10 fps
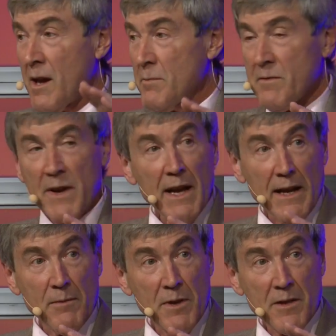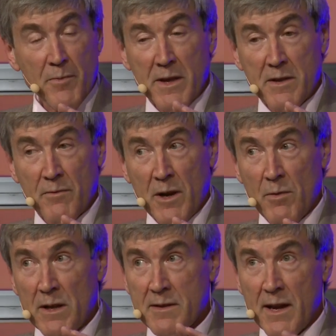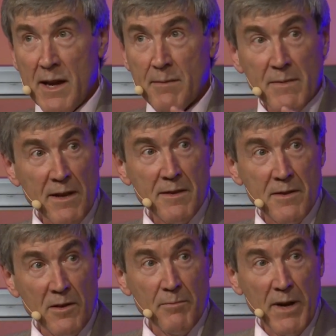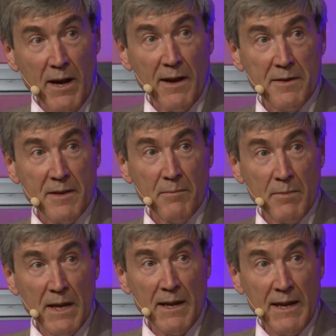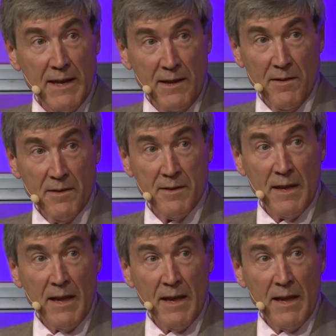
Hermann Weyl expressed it very well. Time does not pass, it merely is.